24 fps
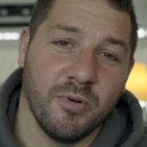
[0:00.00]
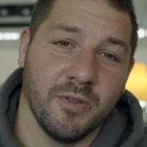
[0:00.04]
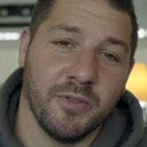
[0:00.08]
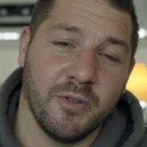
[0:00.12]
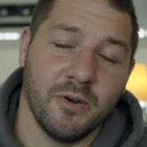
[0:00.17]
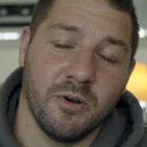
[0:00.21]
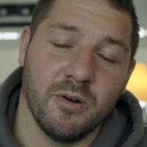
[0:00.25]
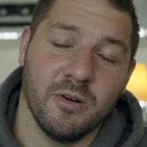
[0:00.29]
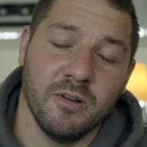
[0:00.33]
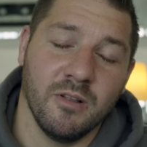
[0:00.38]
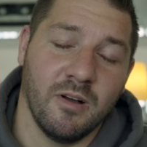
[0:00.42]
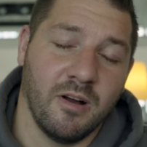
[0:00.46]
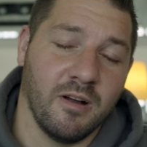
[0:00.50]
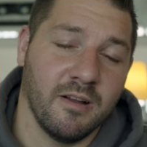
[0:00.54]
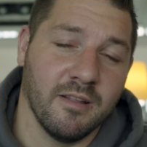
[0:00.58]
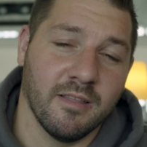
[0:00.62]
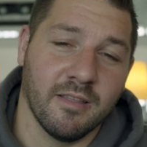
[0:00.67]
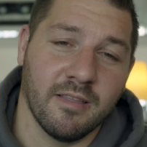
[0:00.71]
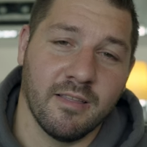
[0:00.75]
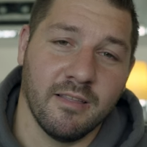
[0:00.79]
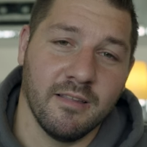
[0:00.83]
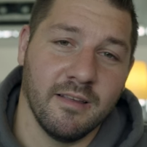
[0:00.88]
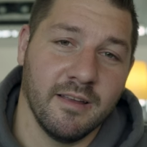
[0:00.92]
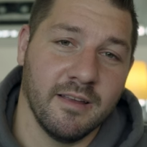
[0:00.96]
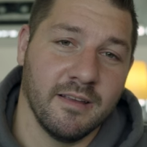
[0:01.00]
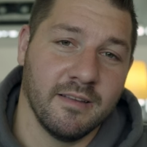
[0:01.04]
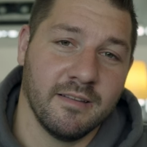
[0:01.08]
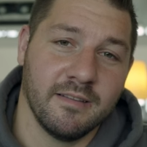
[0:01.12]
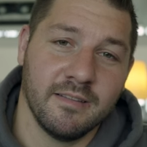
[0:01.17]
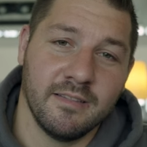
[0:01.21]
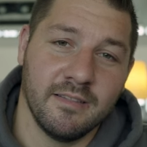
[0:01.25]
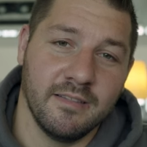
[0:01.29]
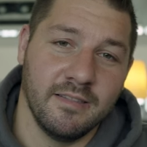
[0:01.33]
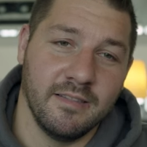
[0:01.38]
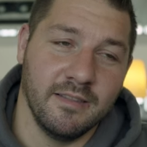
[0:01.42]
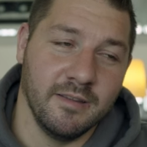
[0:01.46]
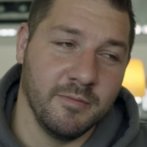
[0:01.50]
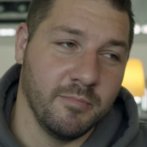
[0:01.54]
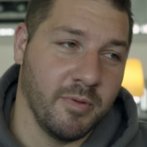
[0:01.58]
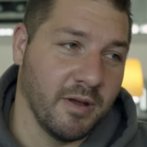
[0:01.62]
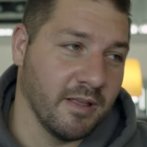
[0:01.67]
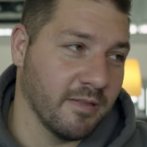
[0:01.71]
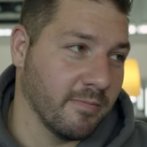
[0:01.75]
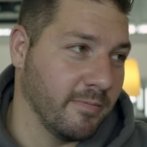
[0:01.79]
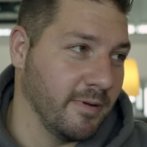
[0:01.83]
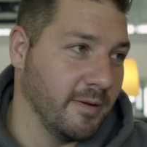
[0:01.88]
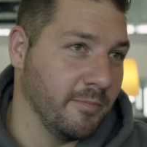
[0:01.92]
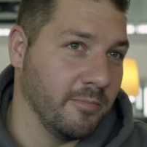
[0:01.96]
but they're honestly the
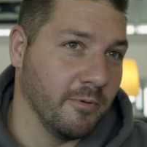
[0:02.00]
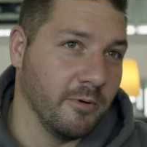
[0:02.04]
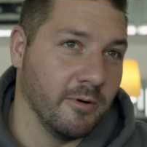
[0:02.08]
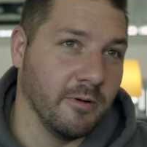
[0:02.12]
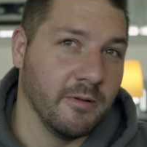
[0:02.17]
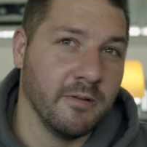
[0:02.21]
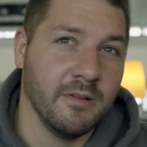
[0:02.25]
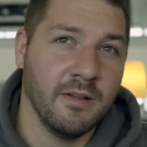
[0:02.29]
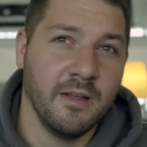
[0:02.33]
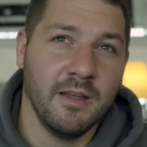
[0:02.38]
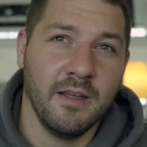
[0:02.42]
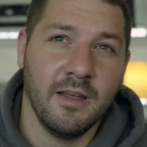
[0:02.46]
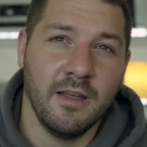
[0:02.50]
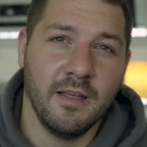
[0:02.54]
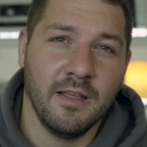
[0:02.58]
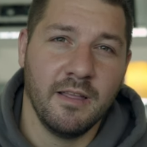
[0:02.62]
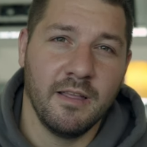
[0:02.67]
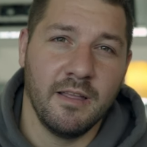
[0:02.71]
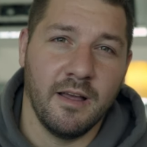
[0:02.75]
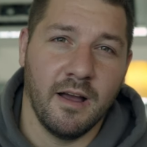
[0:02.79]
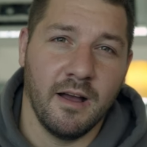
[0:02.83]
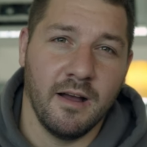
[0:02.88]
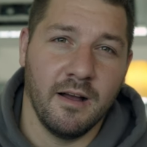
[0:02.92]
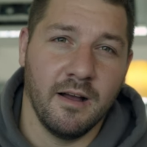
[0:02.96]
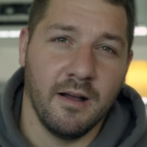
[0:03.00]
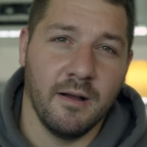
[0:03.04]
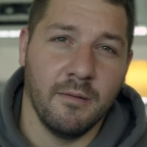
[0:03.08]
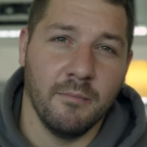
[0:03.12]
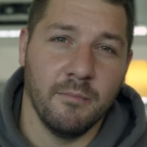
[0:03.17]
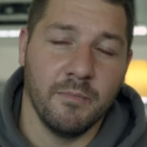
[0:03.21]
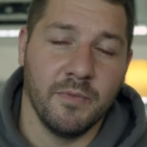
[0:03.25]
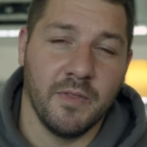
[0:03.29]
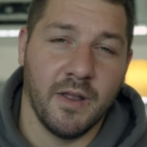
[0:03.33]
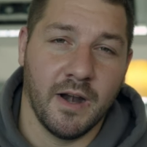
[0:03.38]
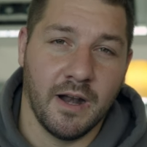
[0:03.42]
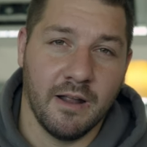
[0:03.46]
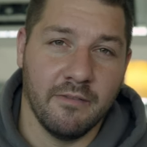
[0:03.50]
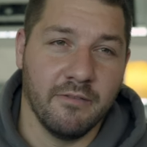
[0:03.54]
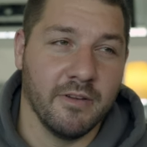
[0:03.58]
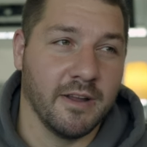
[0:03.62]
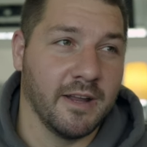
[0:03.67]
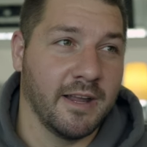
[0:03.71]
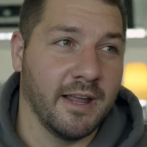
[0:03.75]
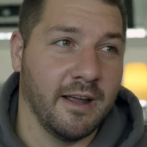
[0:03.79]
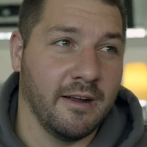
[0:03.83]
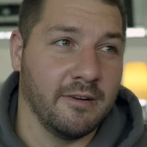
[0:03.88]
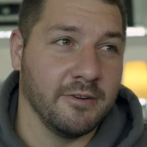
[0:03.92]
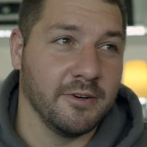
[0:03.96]
best people that I've
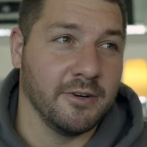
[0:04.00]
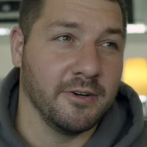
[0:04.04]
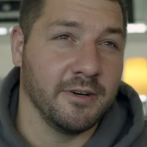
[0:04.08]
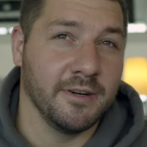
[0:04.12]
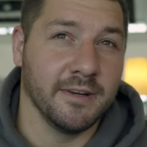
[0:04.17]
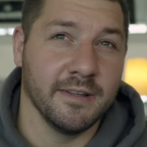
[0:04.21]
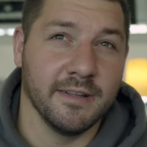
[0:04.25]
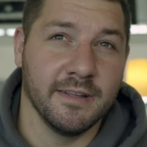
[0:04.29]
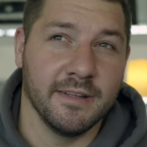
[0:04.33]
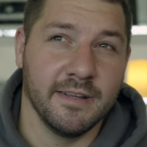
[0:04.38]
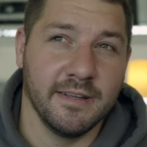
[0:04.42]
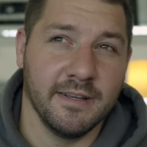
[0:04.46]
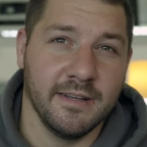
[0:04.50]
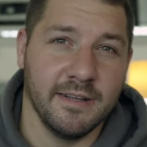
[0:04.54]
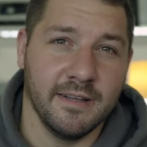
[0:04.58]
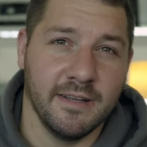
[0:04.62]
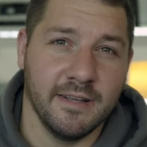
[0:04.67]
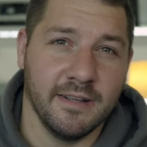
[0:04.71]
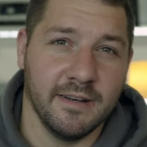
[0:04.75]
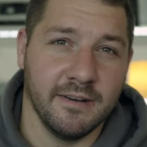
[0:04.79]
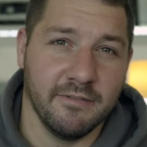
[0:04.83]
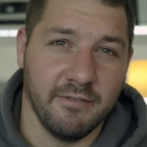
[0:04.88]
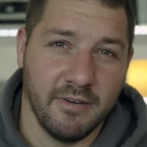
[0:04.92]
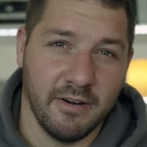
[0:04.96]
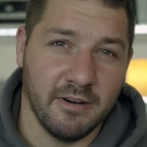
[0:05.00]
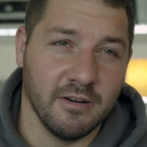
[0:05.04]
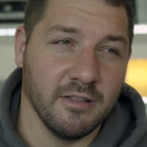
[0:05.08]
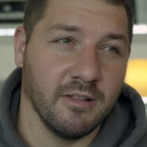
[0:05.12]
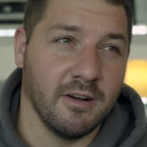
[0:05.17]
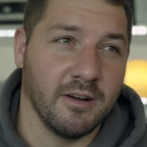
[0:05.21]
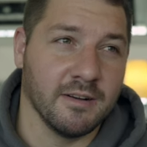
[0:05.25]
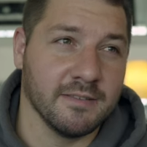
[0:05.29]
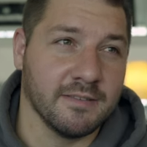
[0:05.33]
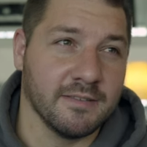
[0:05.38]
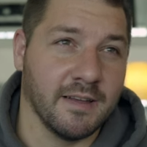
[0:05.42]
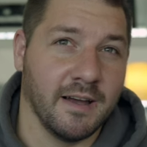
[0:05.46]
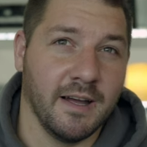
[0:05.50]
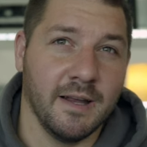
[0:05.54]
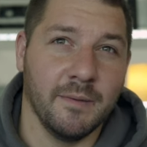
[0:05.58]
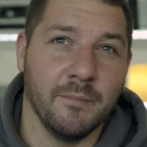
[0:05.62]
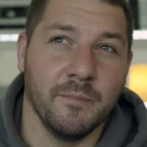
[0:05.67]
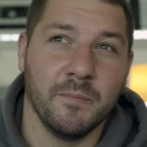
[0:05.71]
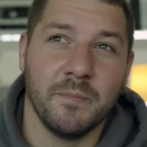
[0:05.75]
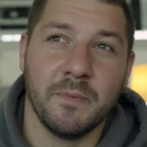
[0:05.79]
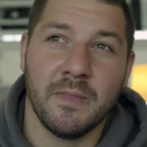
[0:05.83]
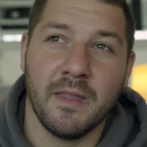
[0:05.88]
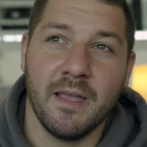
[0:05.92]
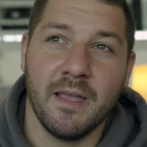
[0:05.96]
encountered in a very long time.